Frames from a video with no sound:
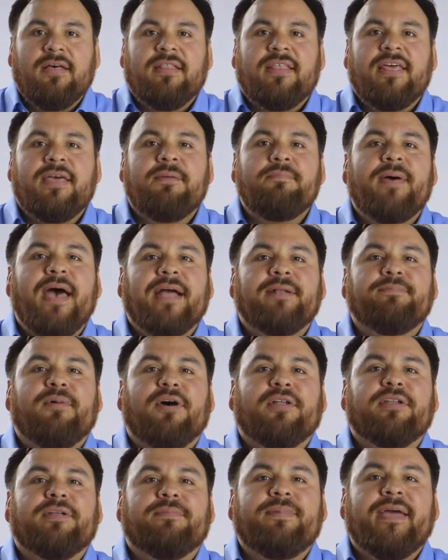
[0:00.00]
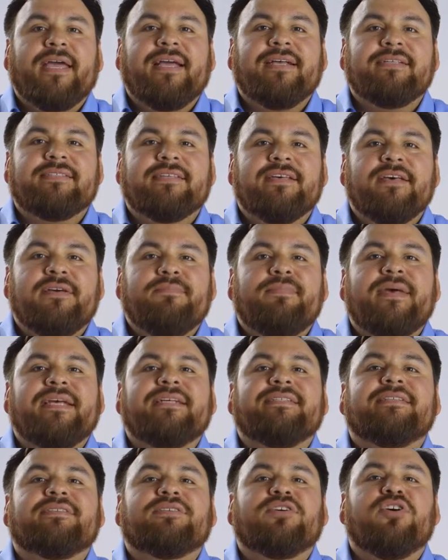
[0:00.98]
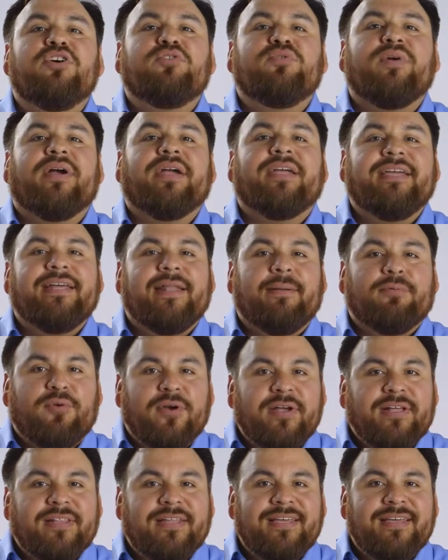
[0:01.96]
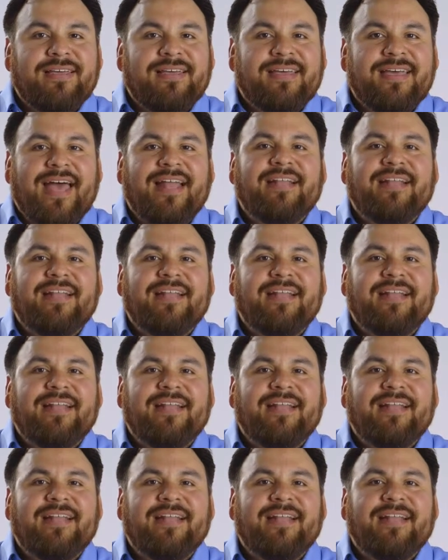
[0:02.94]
The impact bonded base makes this cookware heat up quickly